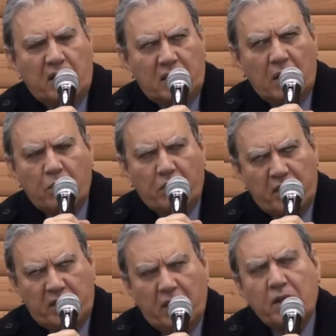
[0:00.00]

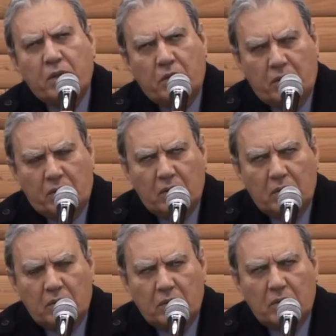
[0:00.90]
discussing some of these
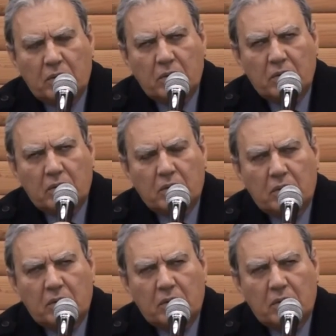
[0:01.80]
issues,